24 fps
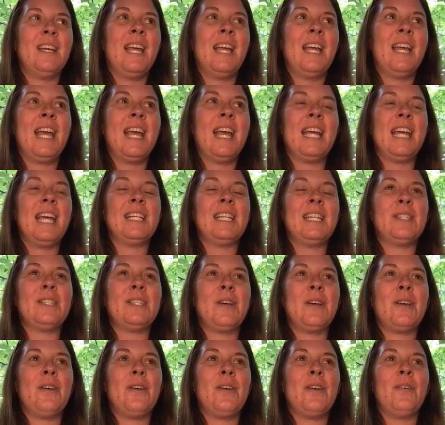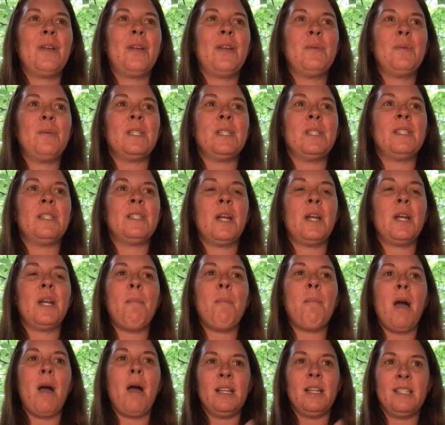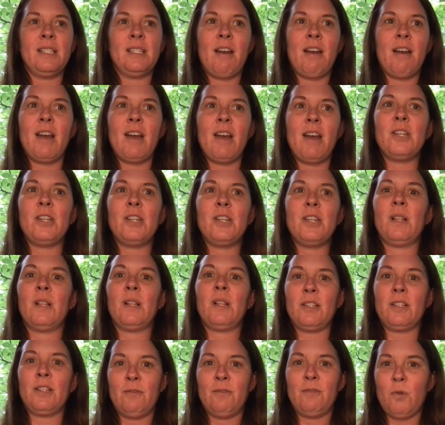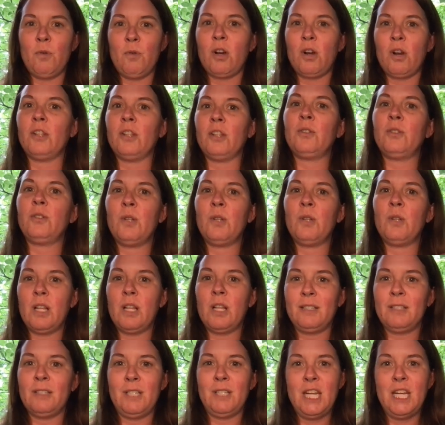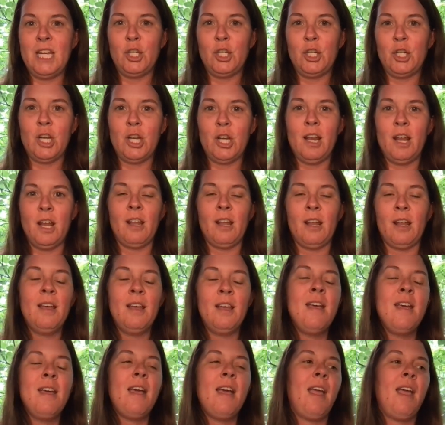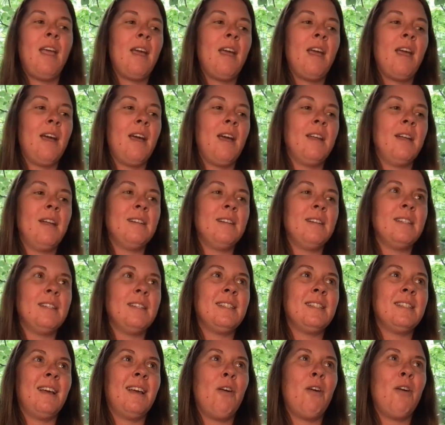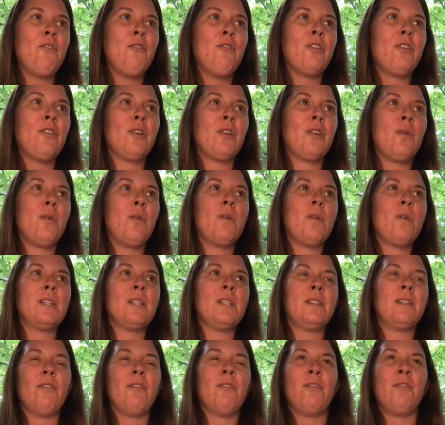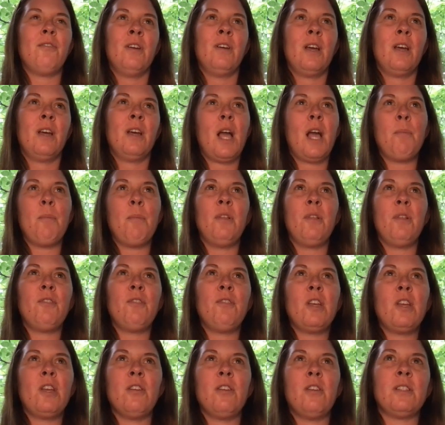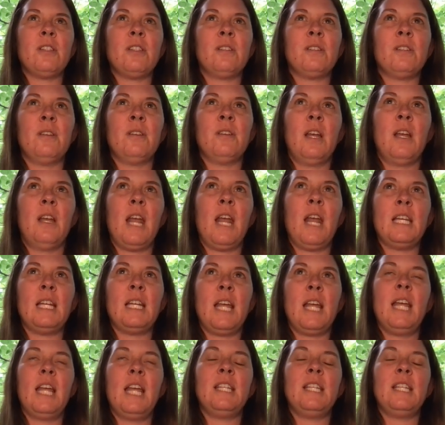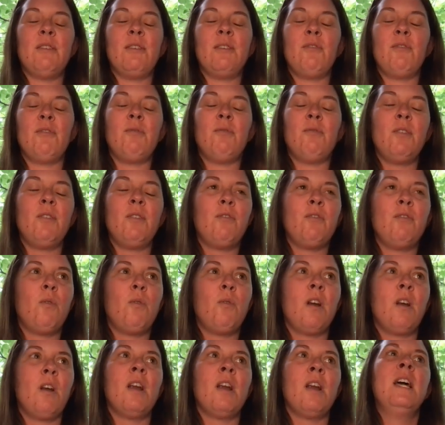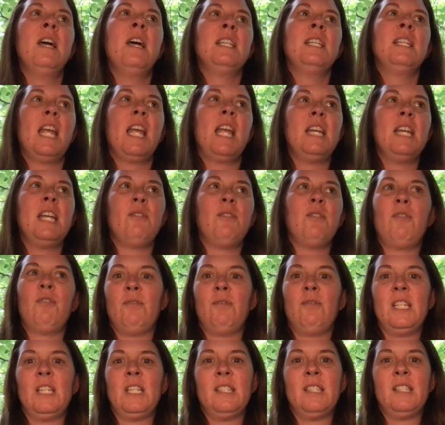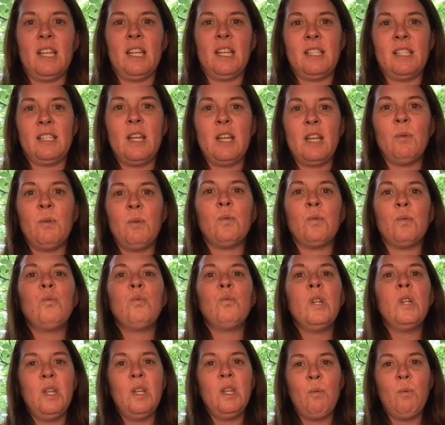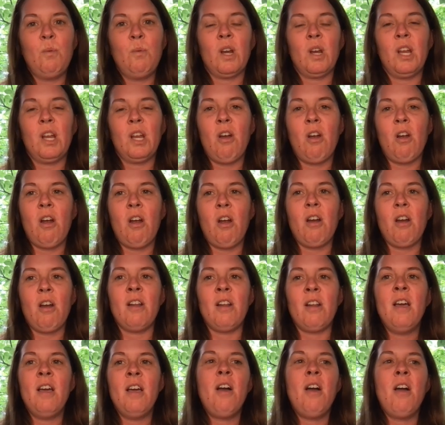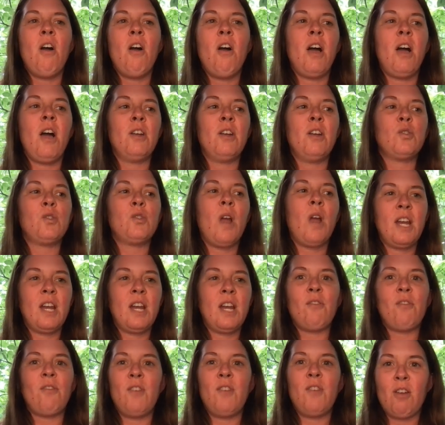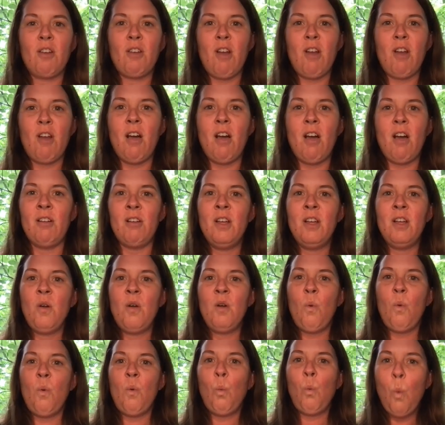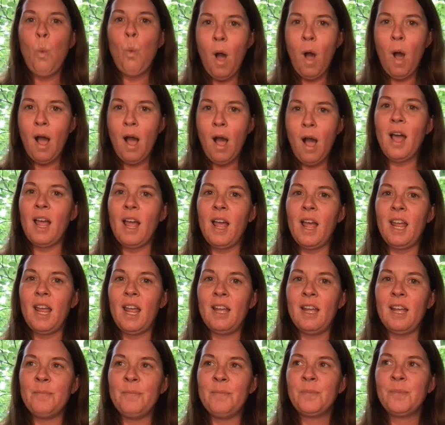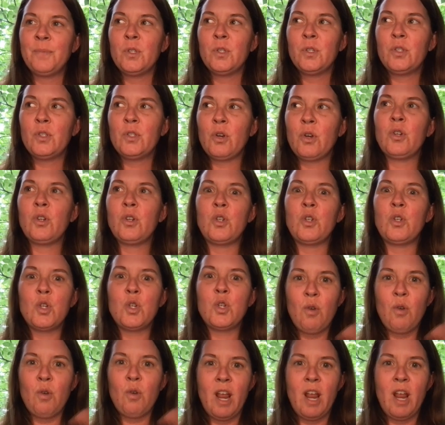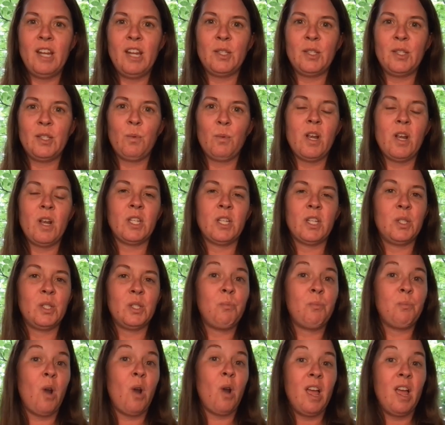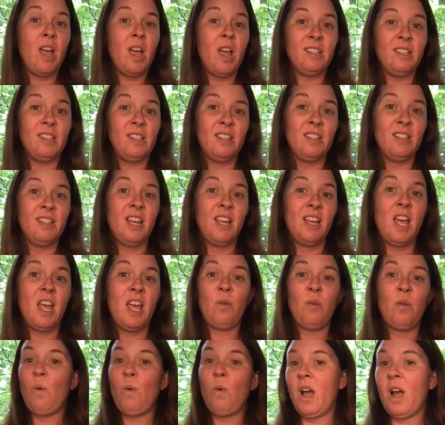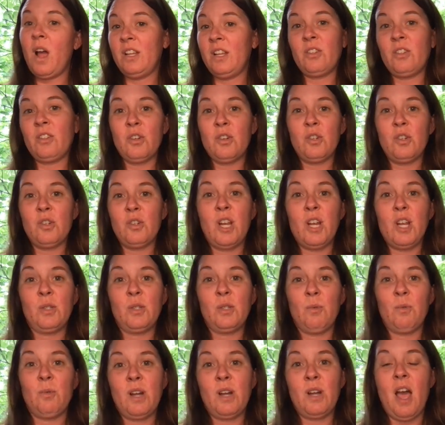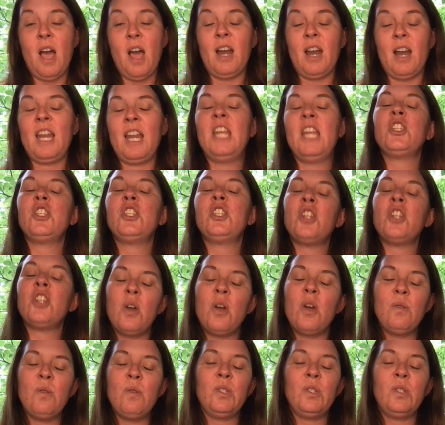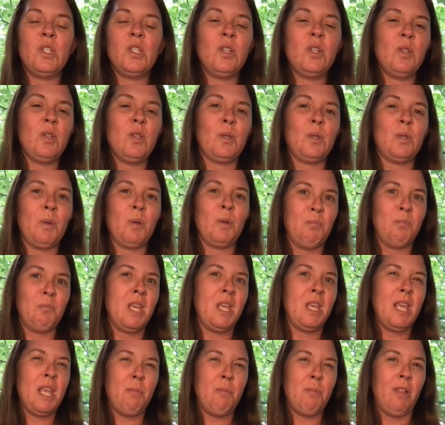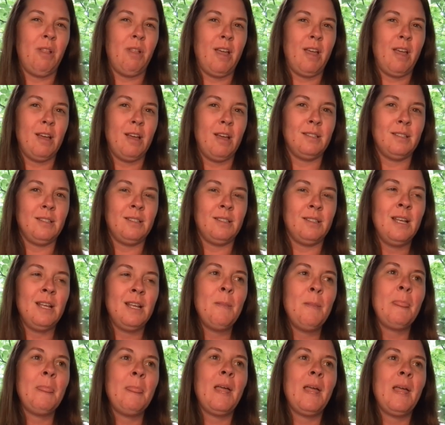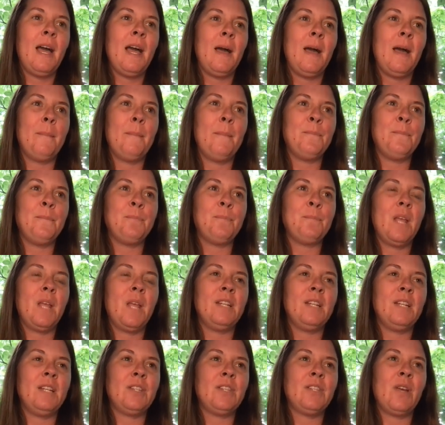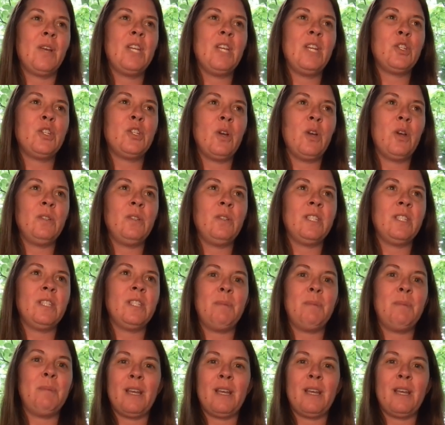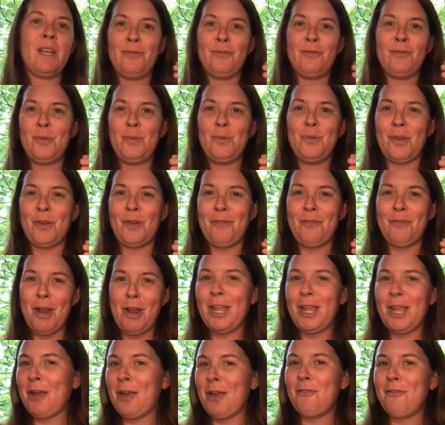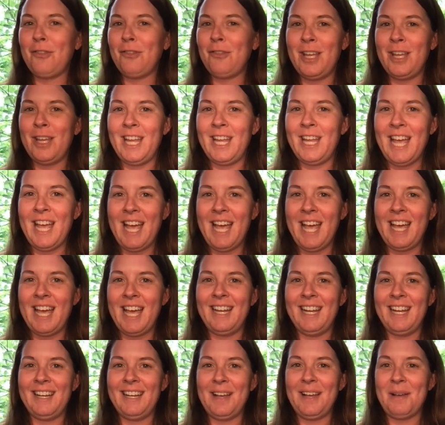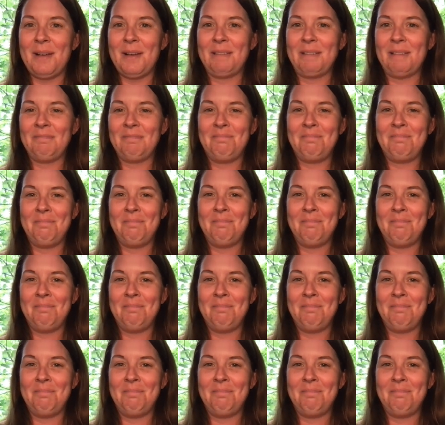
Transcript: And so he was in a monastery doing lots of work, also doing lots of teaching. And over the course of a couple of years, 1854 uh, to 1856, he was really working hard on trying to figure out why certain traits were expressed and why certain traits were not. He chose to do this with pea plants. Um, and so he chose this because if you look very carefully at a